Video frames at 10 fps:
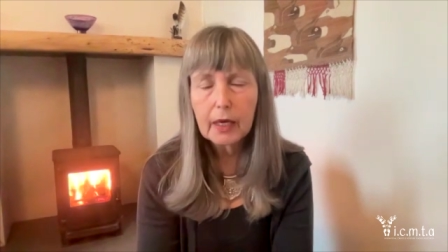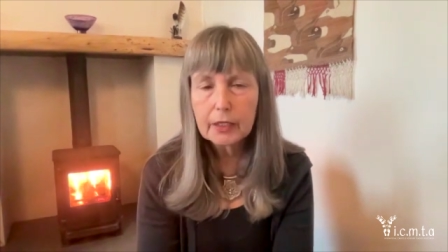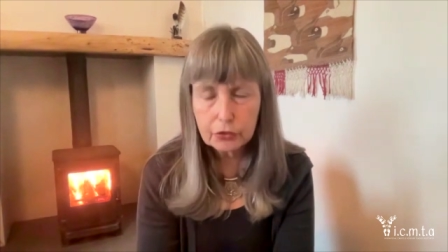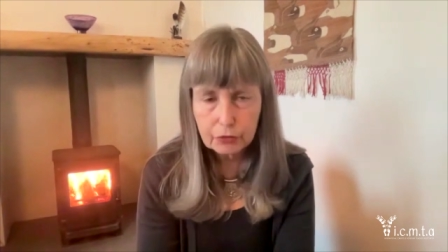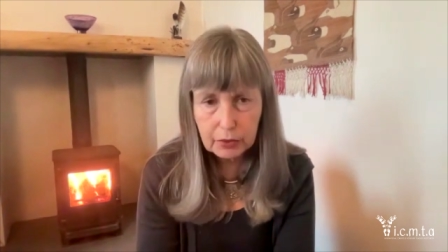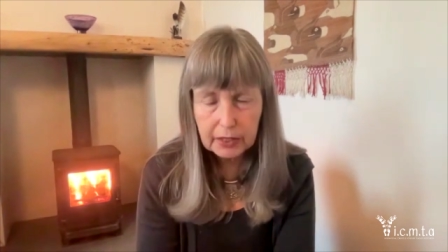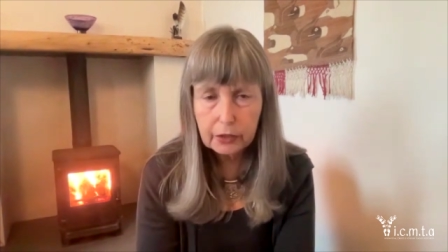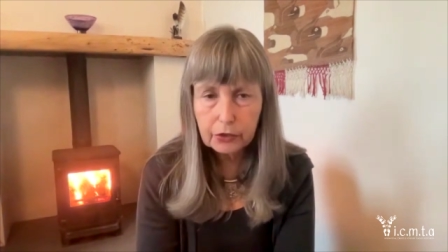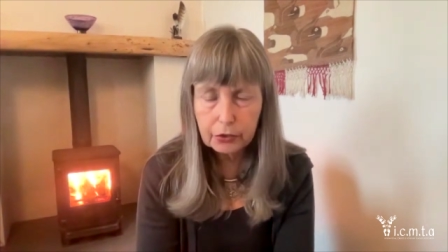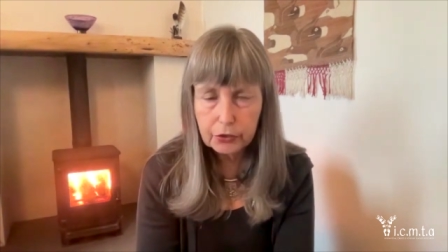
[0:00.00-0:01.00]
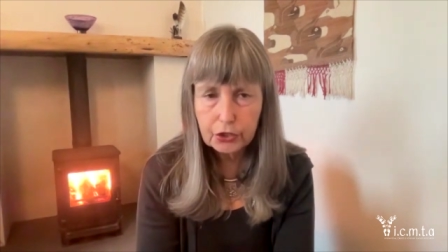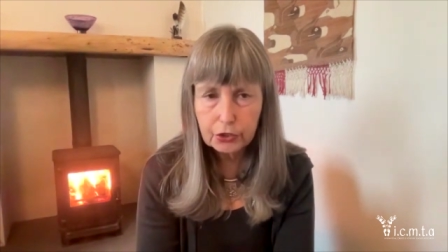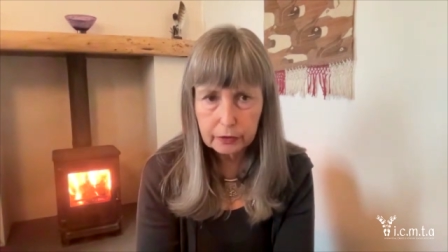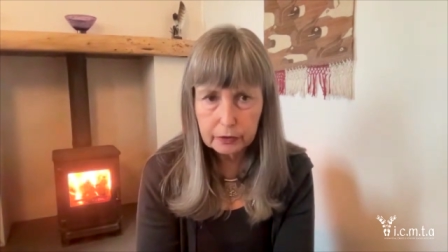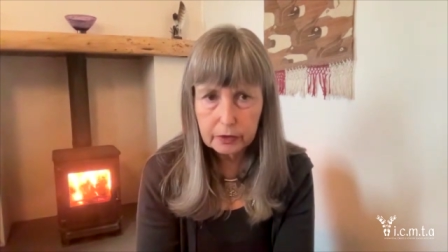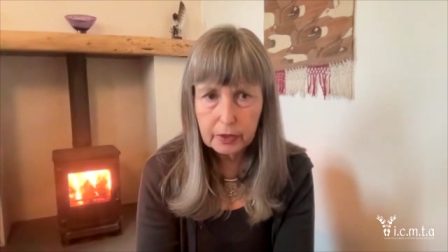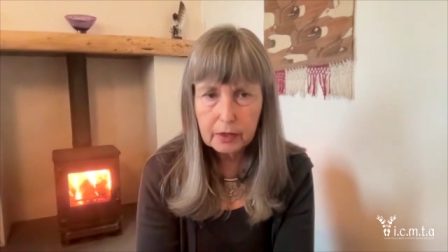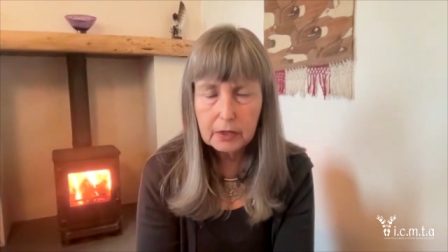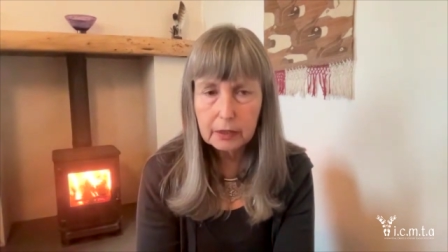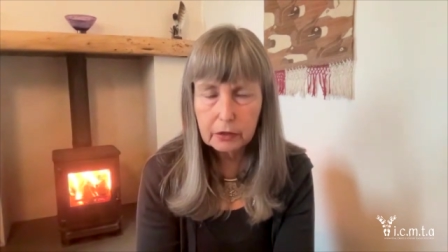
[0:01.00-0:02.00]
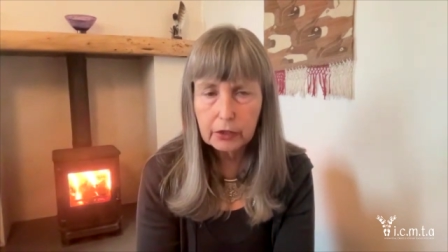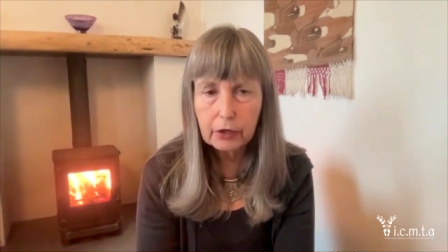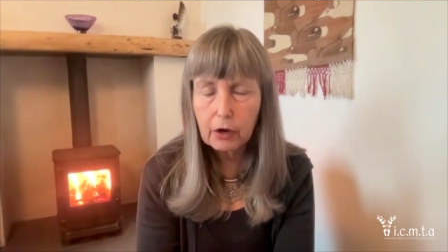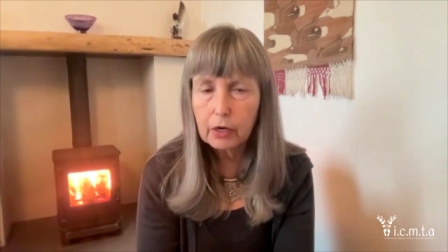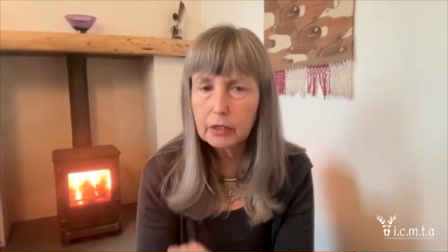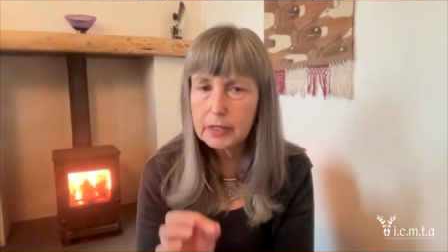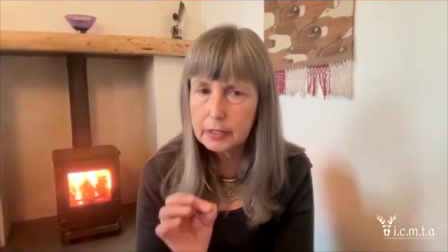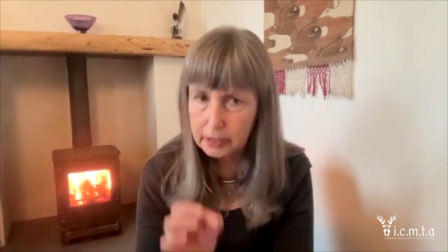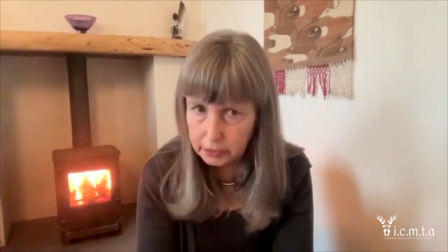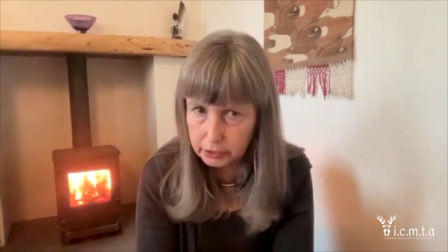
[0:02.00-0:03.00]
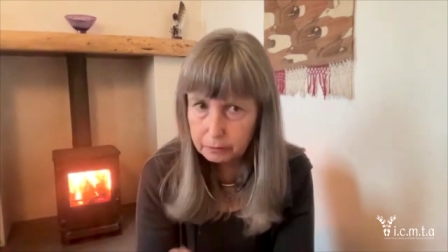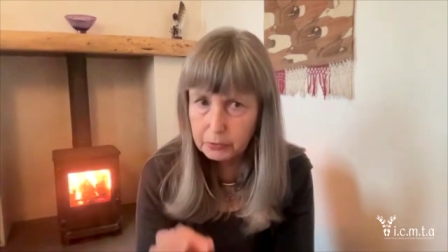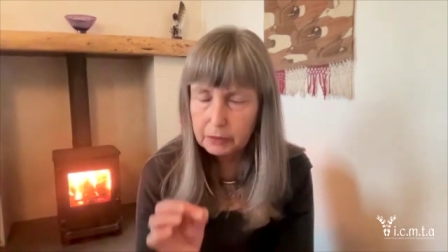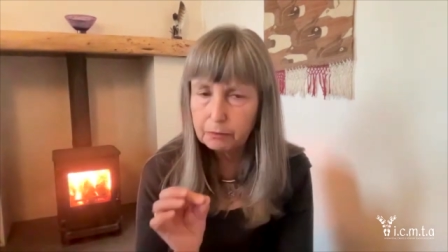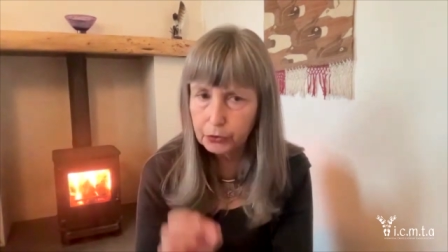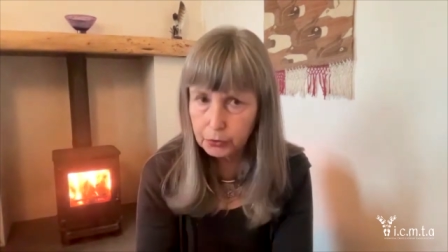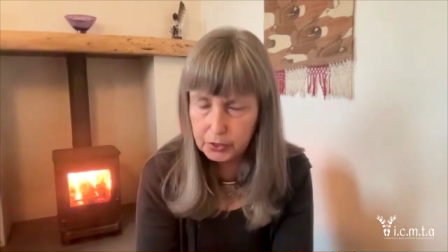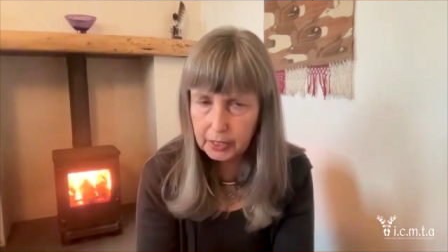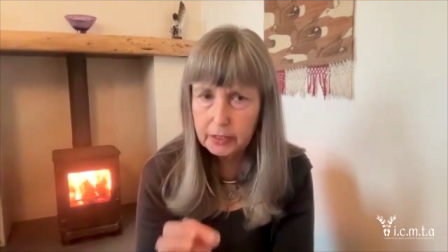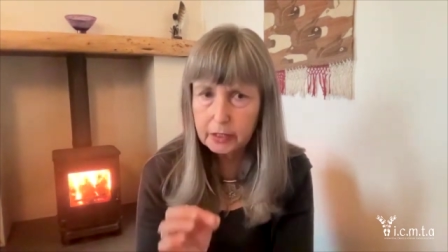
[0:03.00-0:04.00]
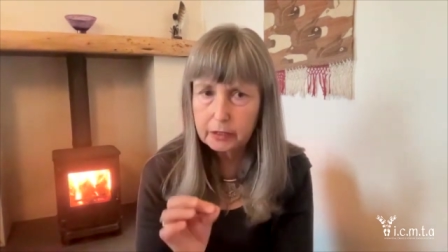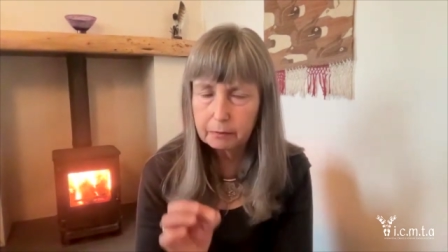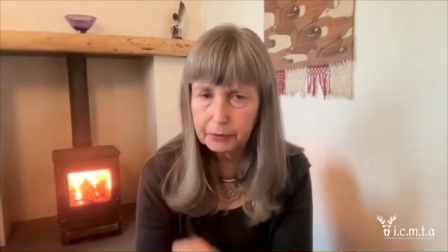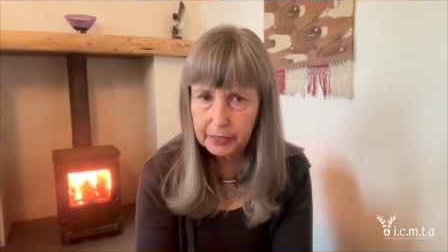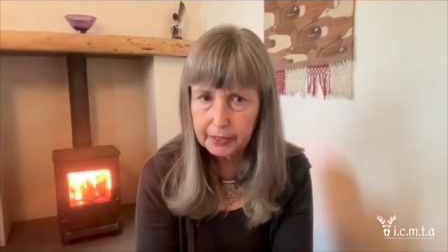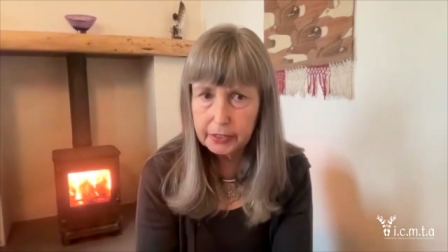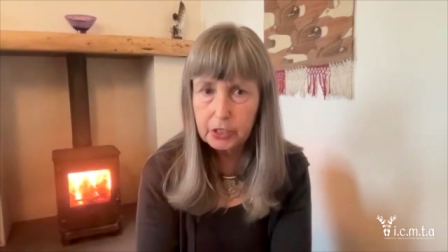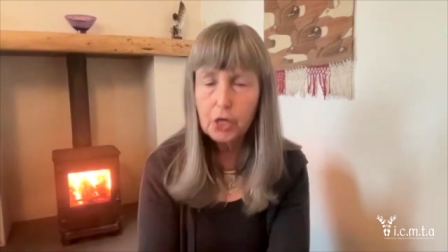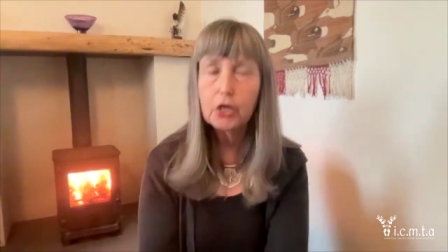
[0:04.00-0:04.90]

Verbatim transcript: It's really crucial that there are systems and processes in place